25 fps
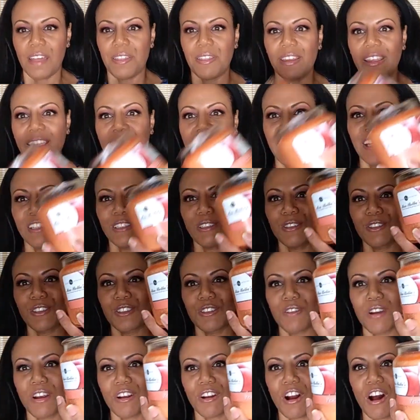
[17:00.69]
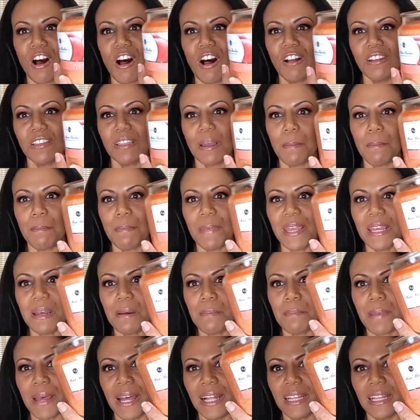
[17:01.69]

The candles are called Mia